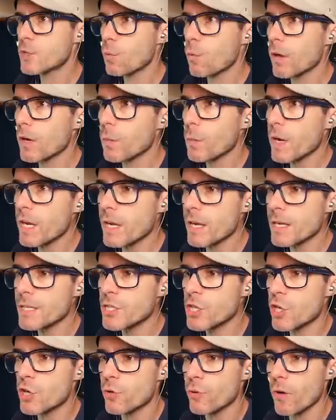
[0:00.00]
So what do we need
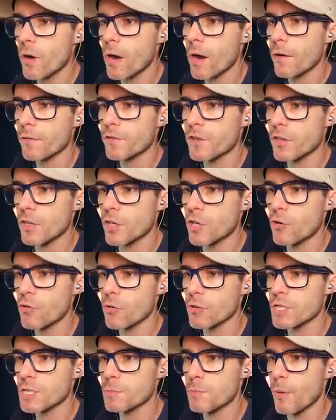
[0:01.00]
to craft the
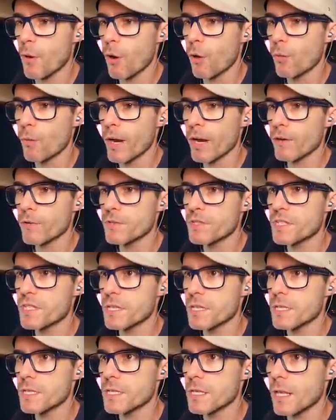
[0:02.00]
crossbow? Where is
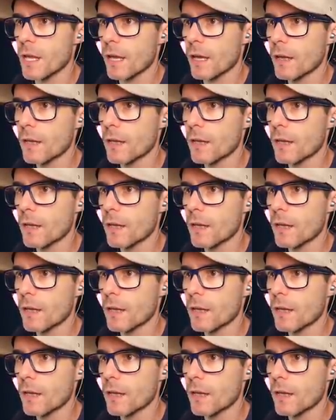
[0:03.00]
this thing?